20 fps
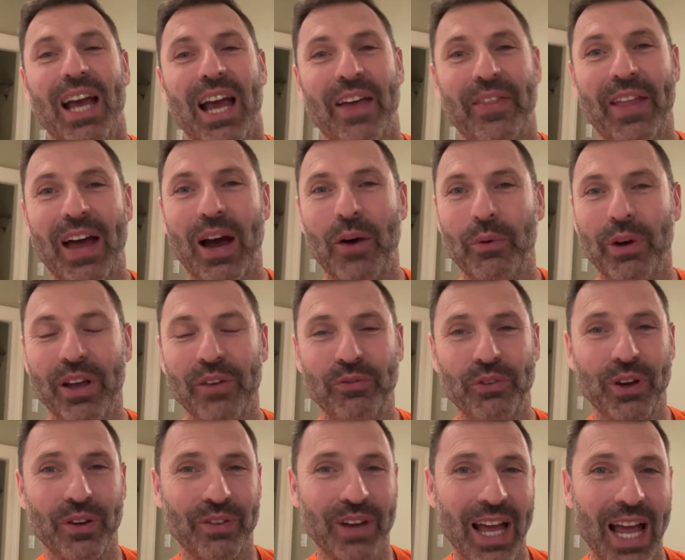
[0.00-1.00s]
And that way,
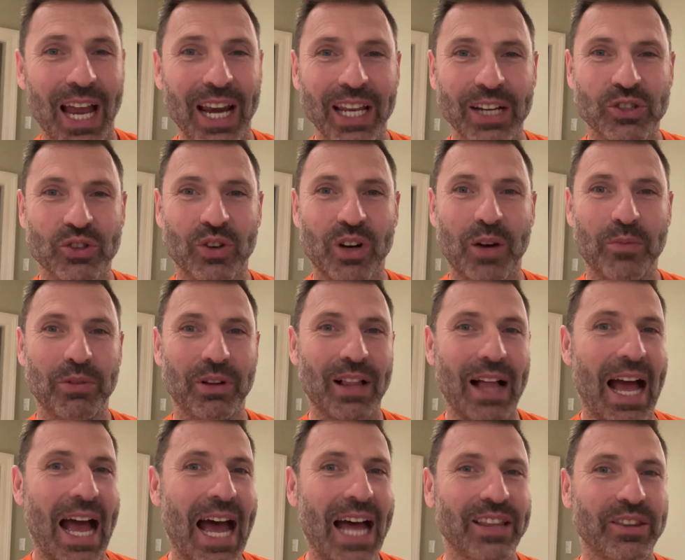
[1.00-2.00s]
if you have any
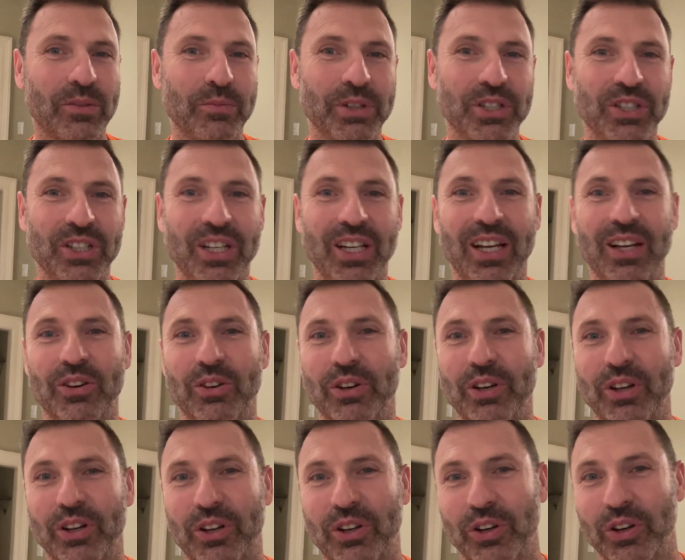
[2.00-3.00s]
trouble at the machine or
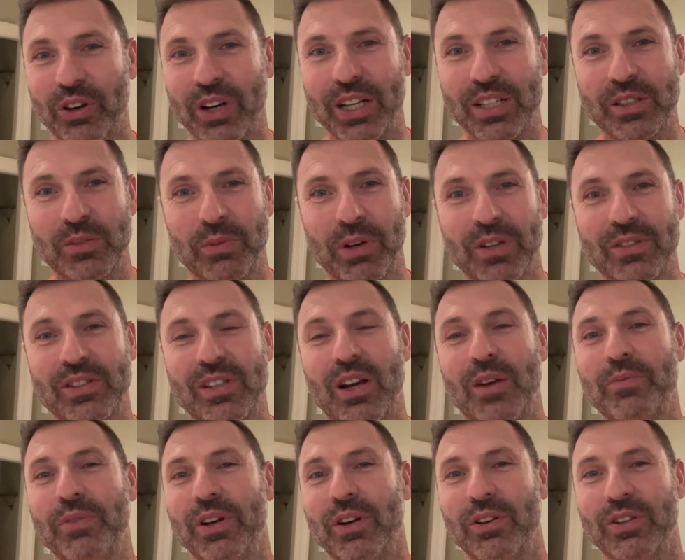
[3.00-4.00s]
you're curious about
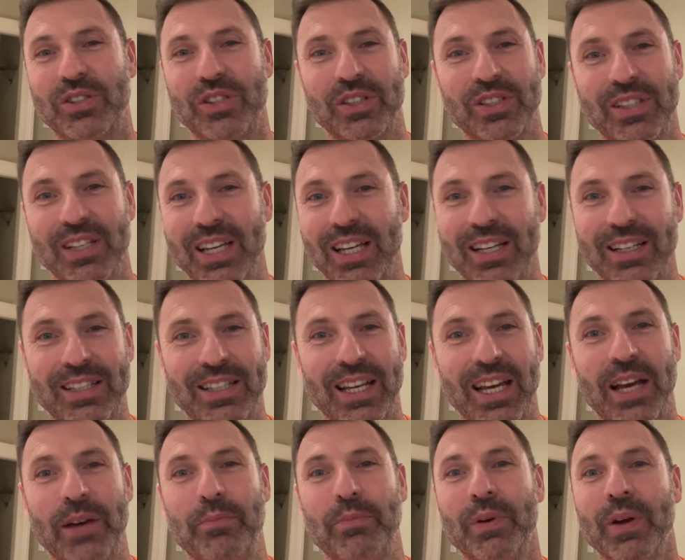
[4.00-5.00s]
something or just need a
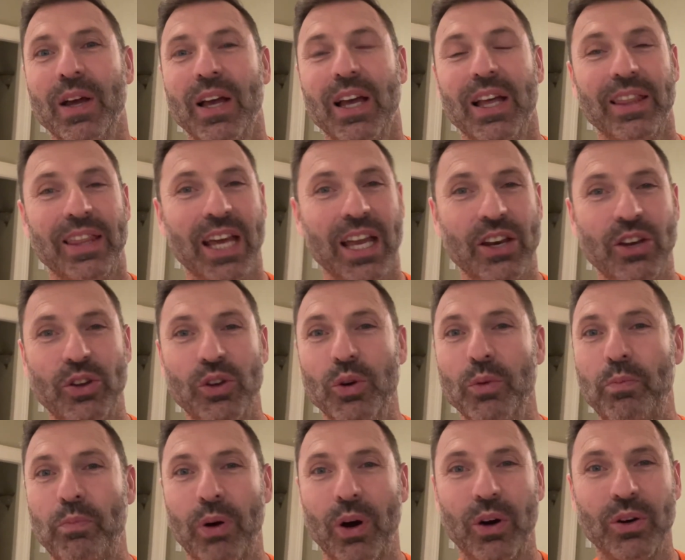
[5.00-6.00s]
tip, then you
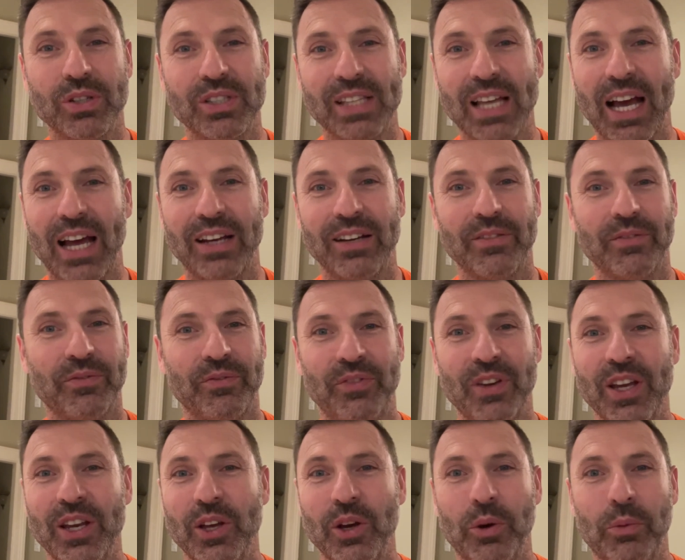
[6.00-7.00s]
post that
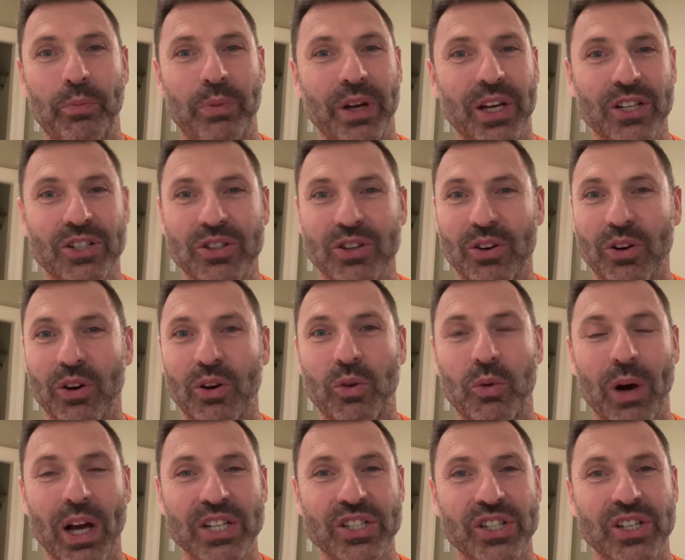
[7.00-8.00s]
video, picture, or
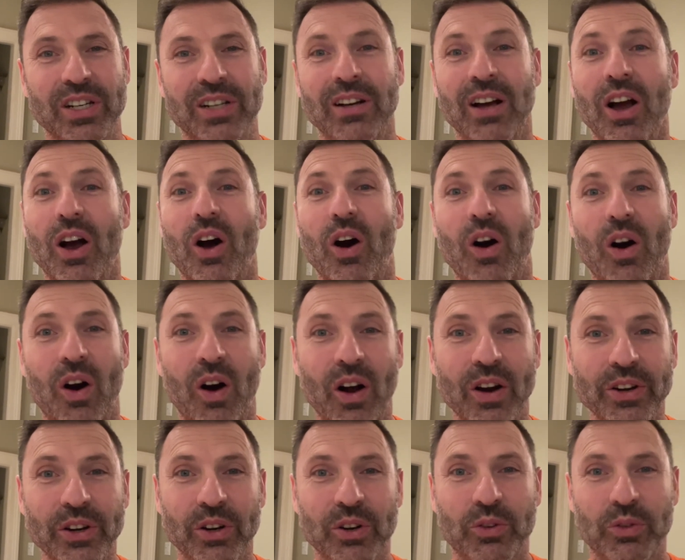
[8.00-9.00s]
question
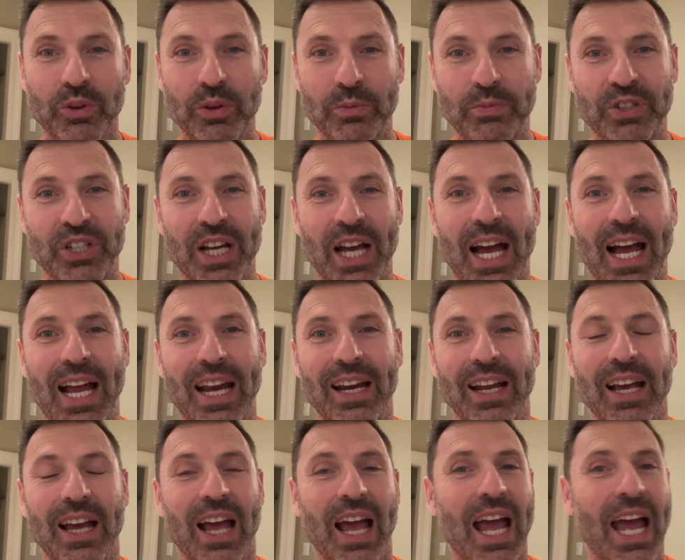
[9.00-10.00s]
on your group chat
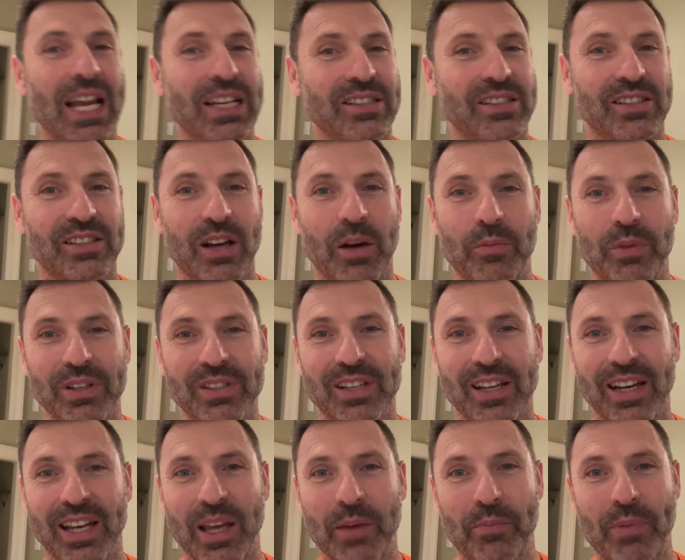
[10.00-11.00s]
and someone's
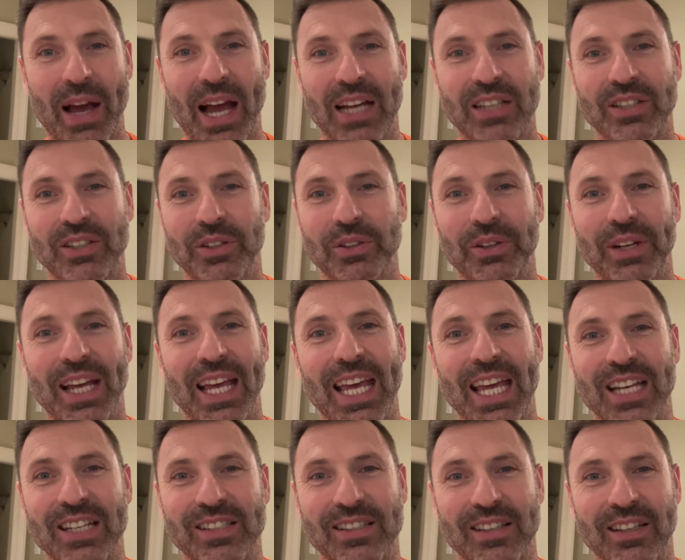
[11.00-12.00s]
gonna get back to you
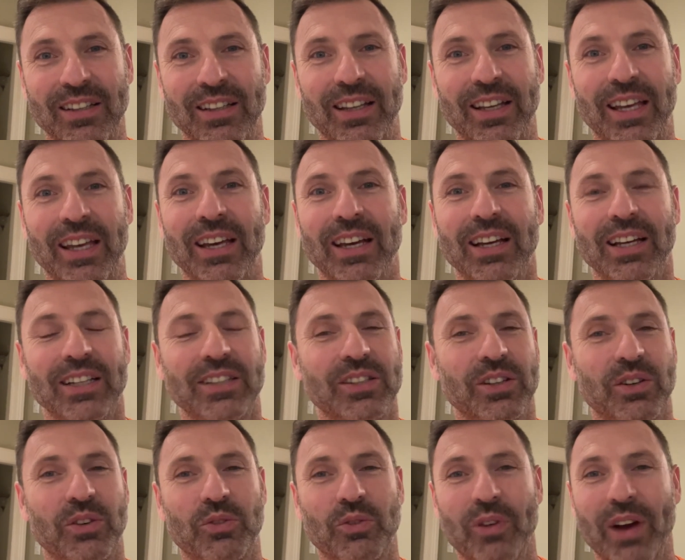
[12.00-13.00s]
instantly. It's
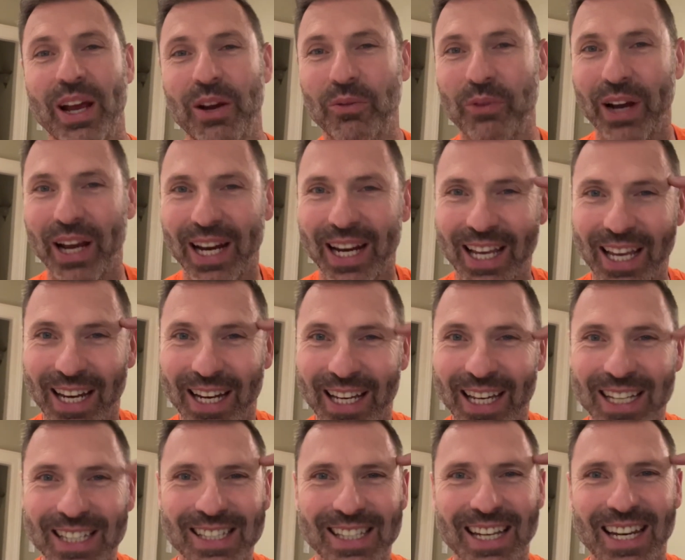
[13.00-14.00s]
a great way to get
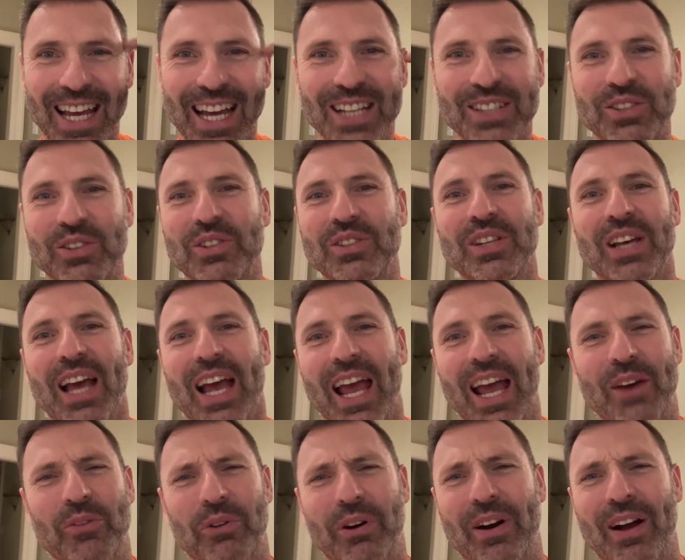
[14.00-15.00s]
instant answers,
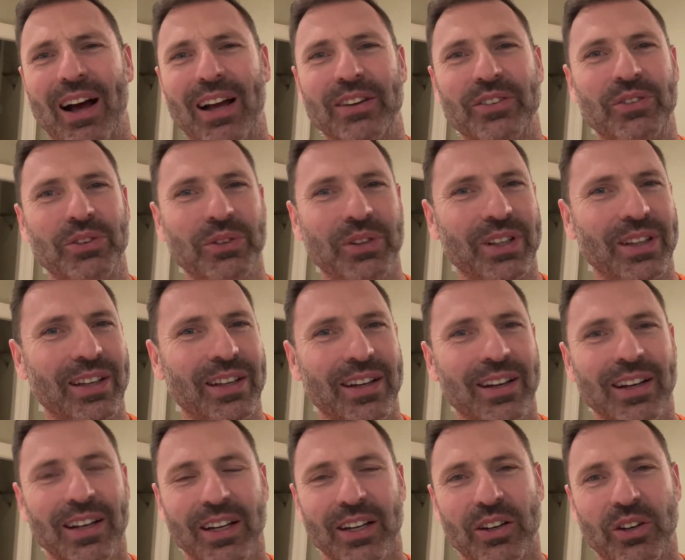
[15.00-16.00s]
and we're not doing
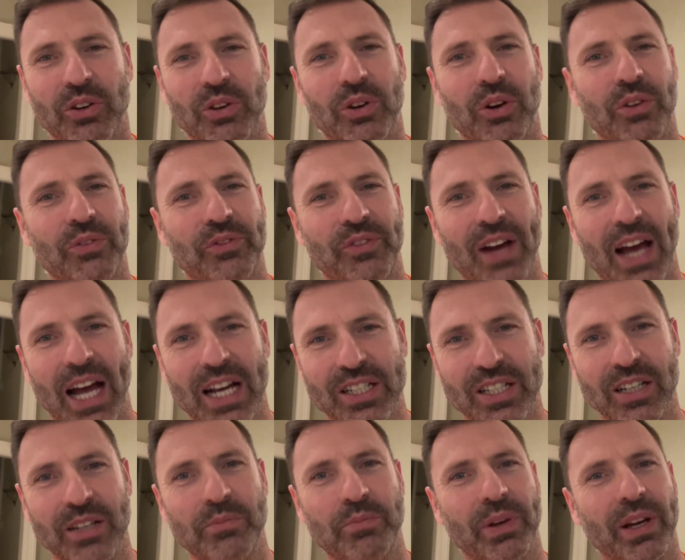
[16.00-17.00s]
the good old
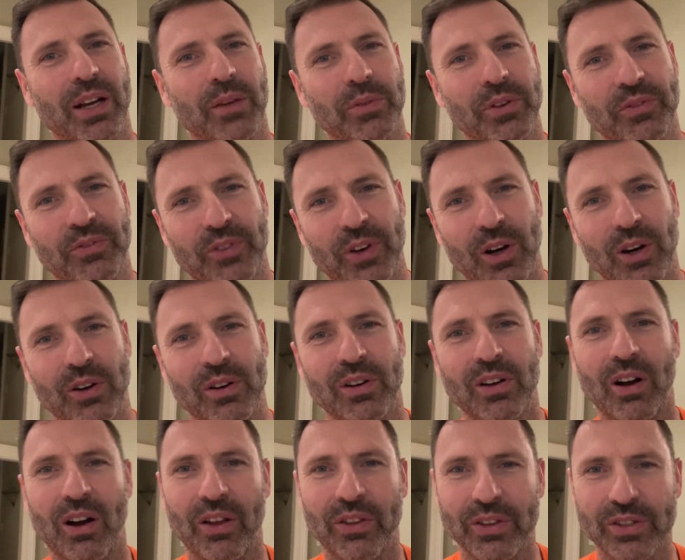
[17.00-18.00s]
fashioned pick up the phone,
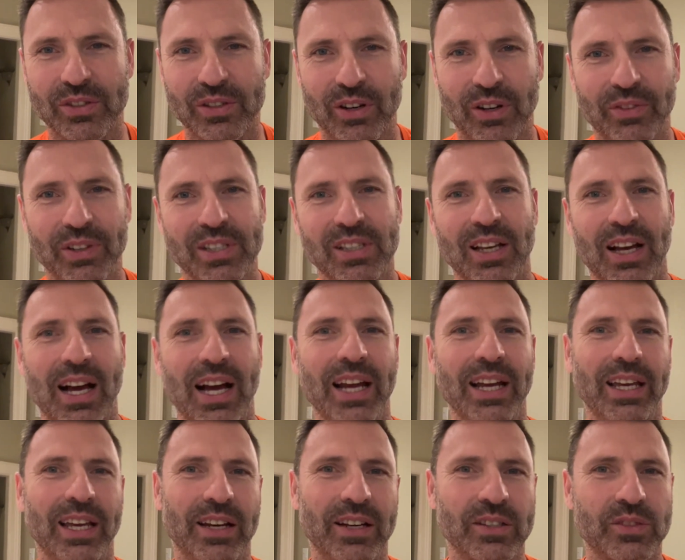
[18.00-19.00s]
call the service guy,
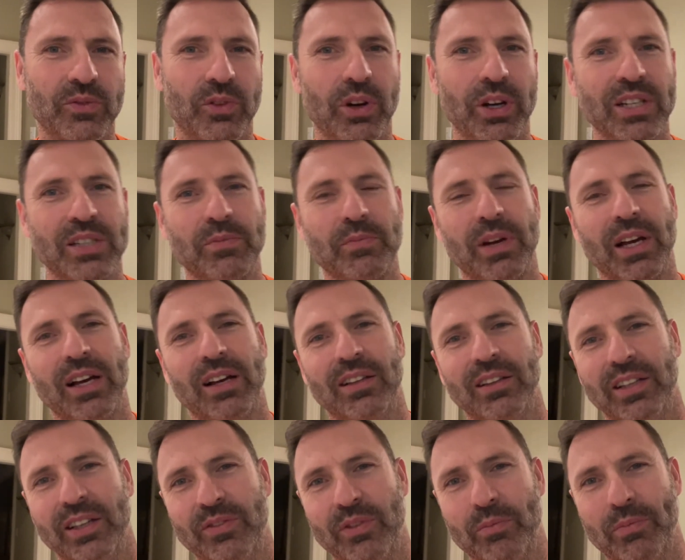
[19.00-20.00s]
get his voicemail,
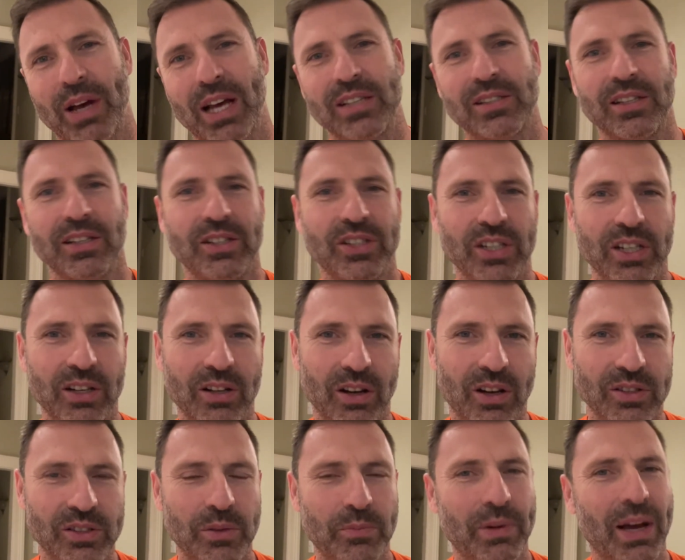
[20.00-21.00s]
leave a message, he
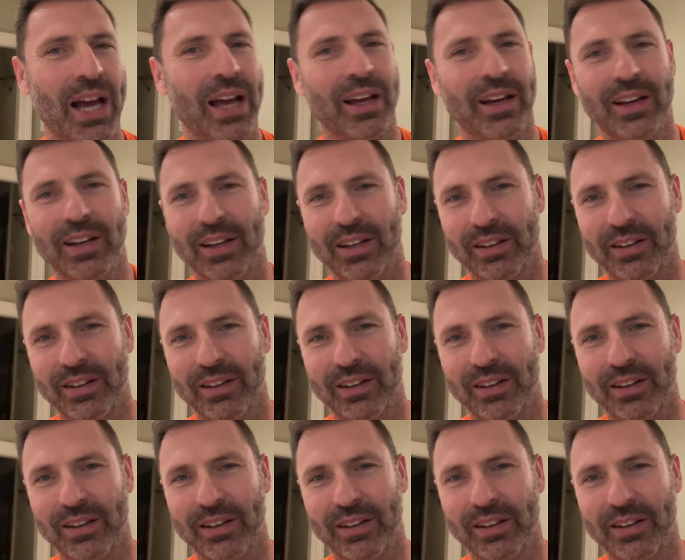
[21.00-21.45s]
calls you back.